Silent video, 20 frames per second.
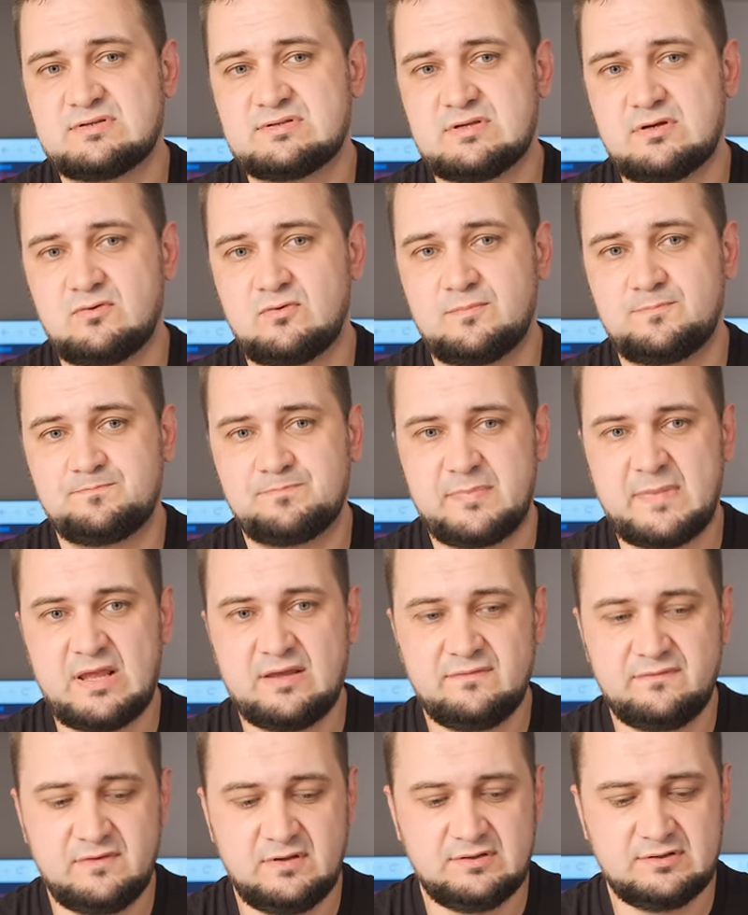So
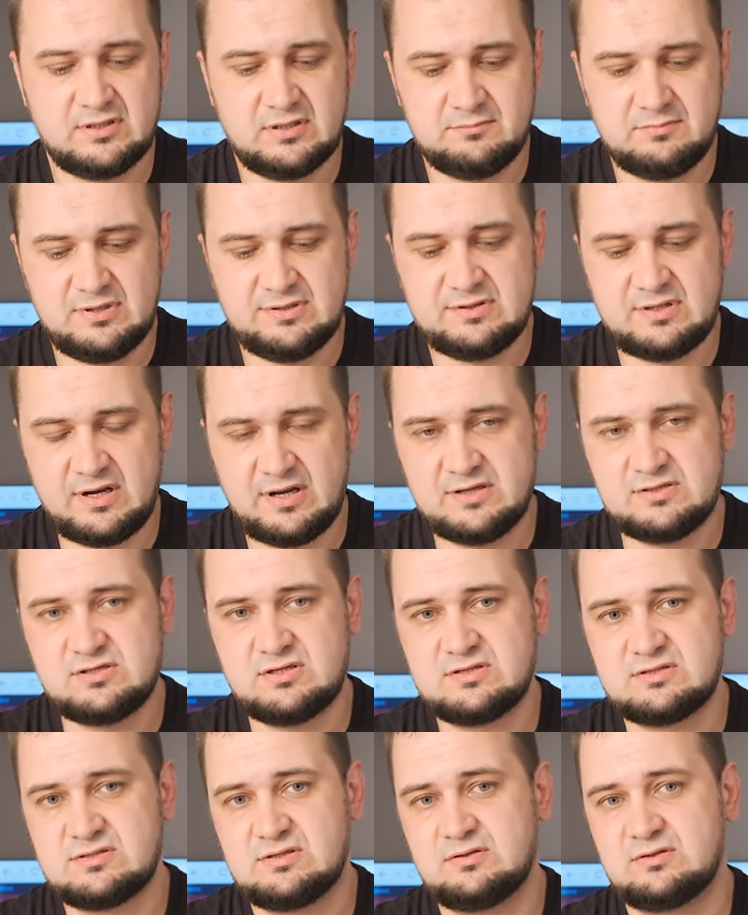I think the mid-range
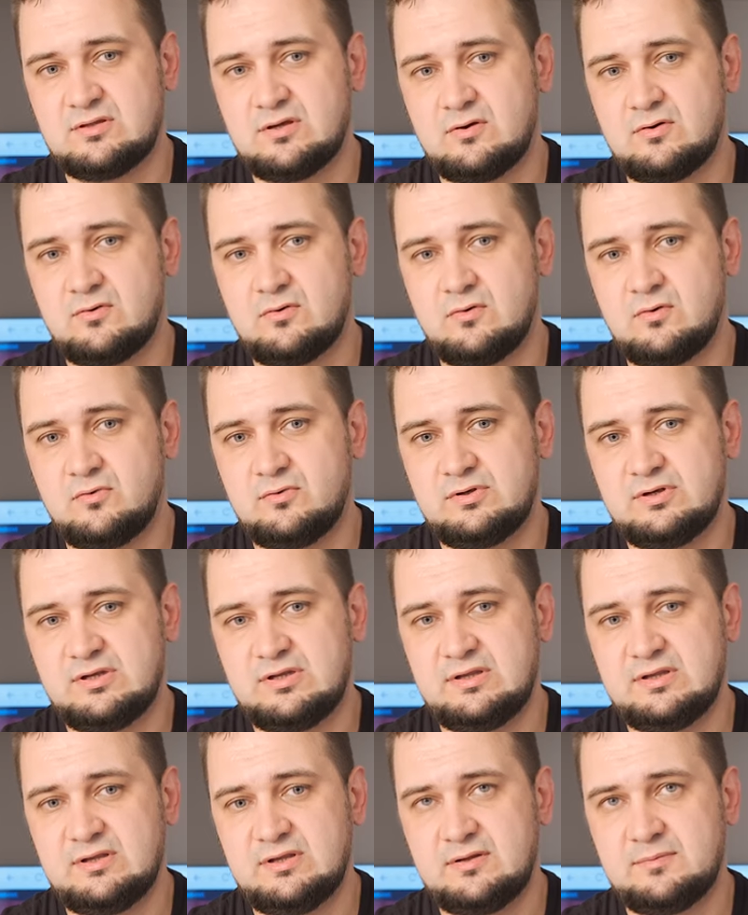is the
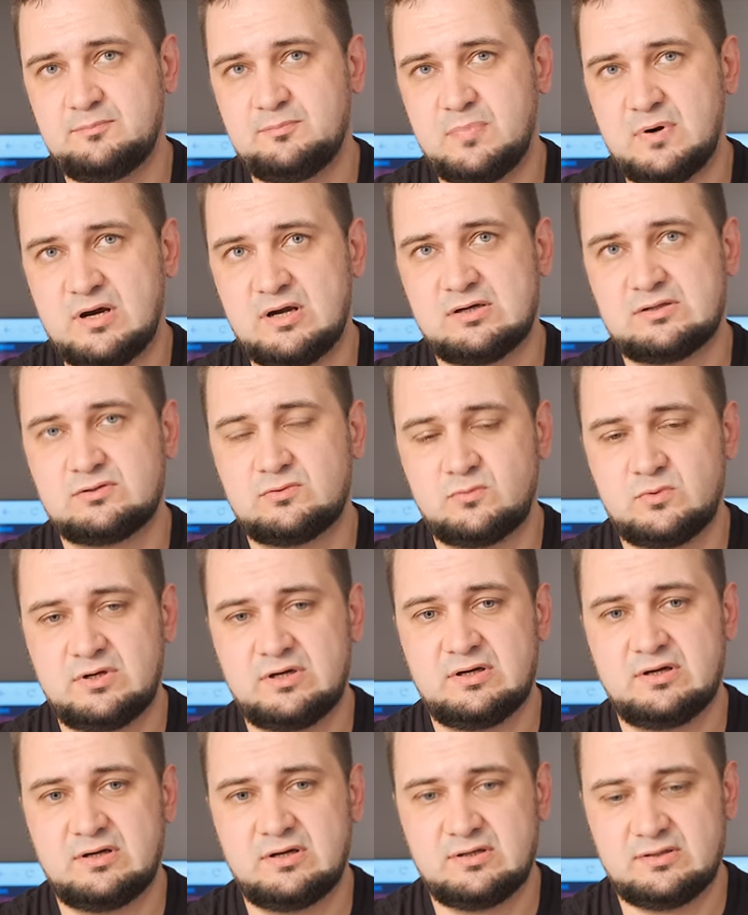only part
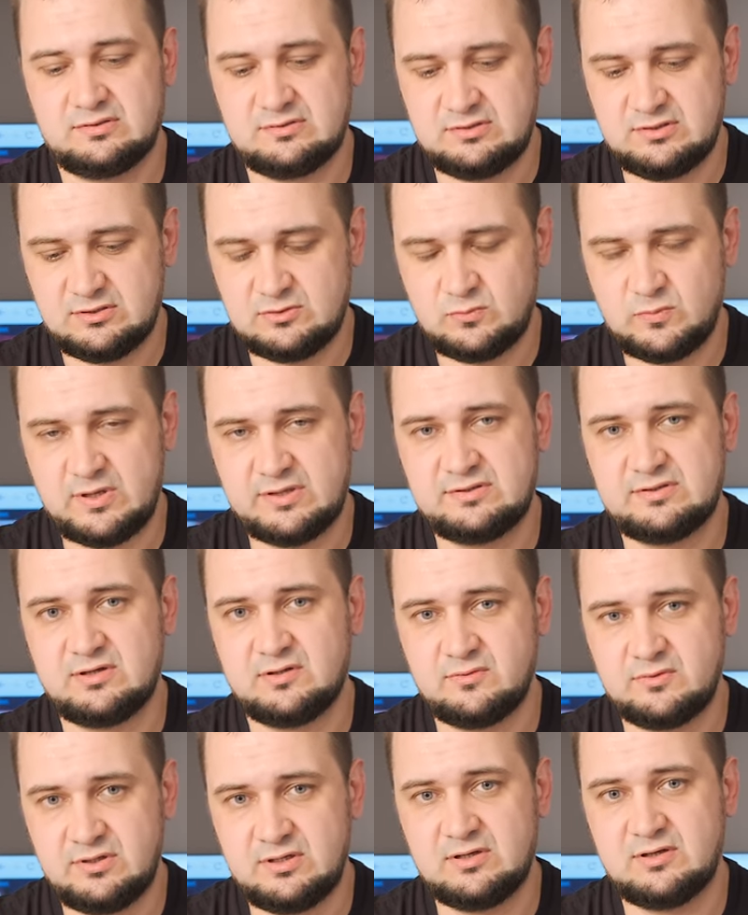where D20
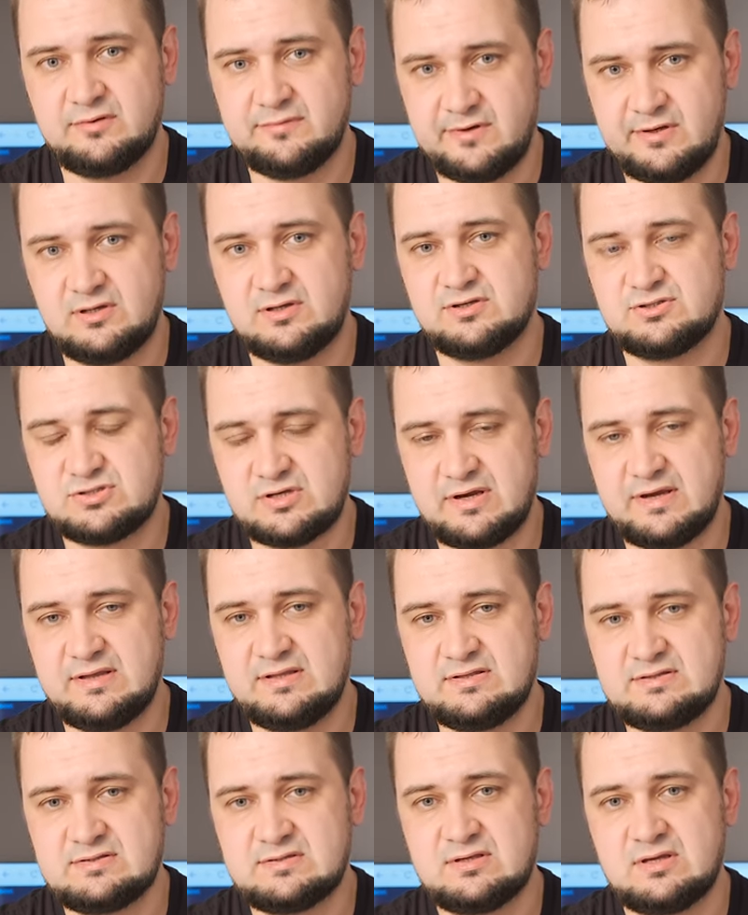really, really
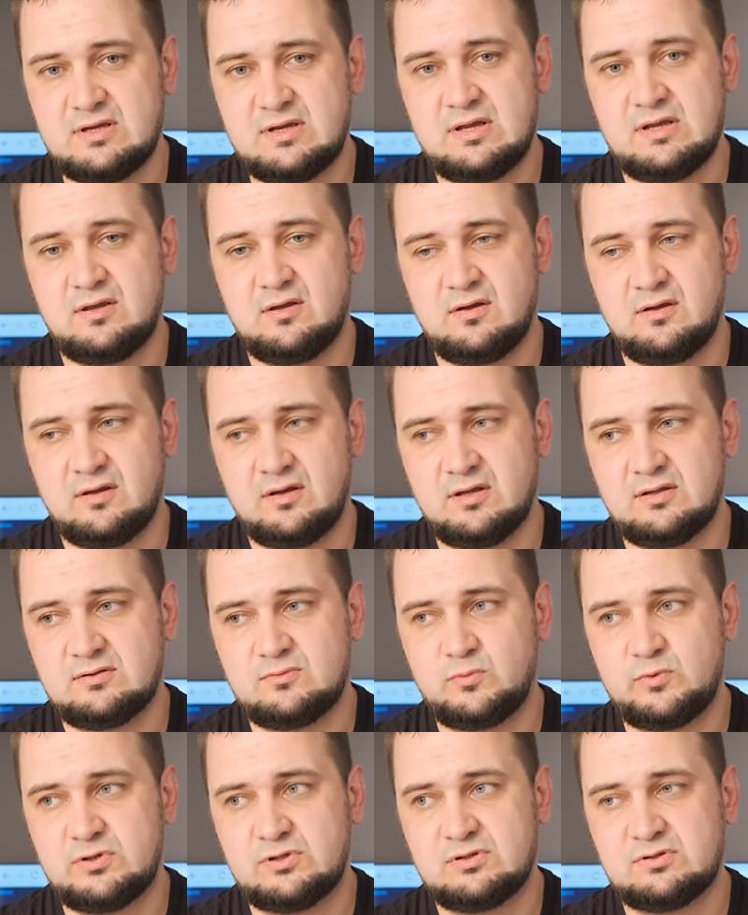shines and
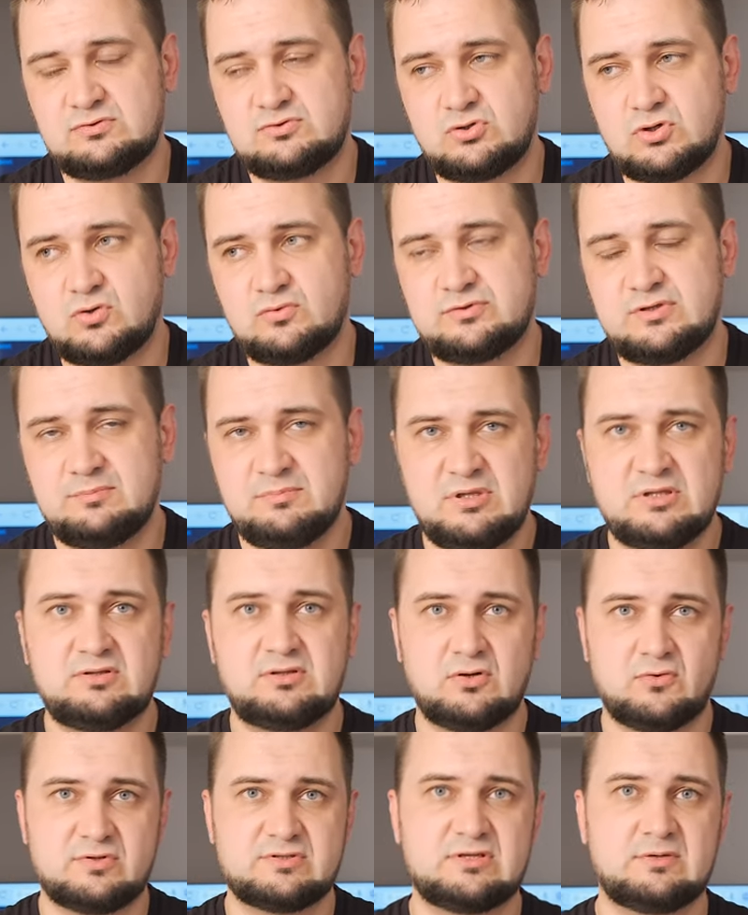will throw the
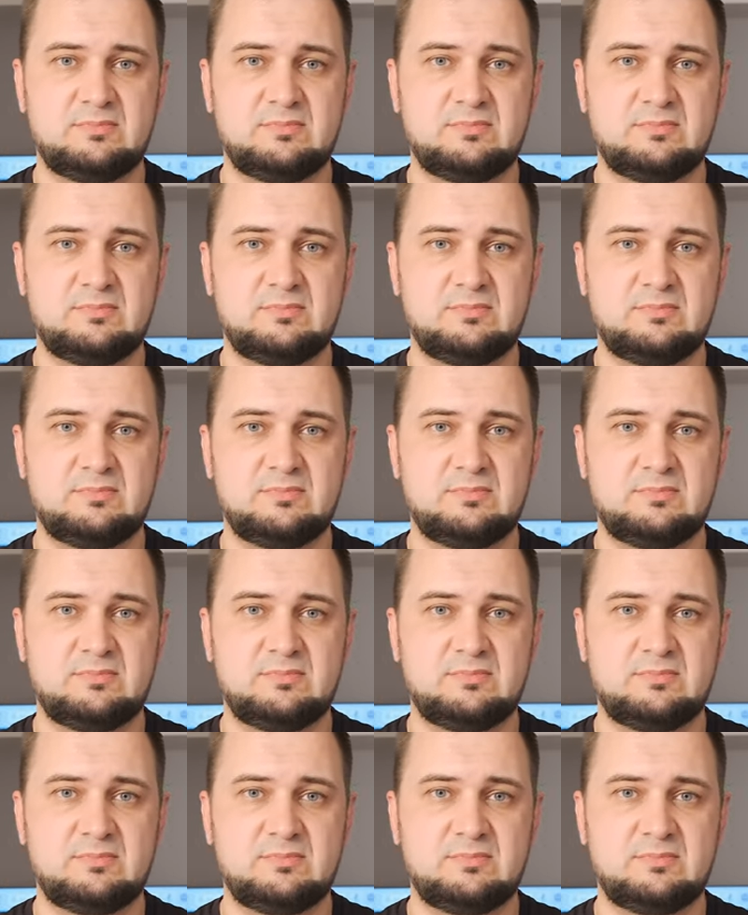mid-tones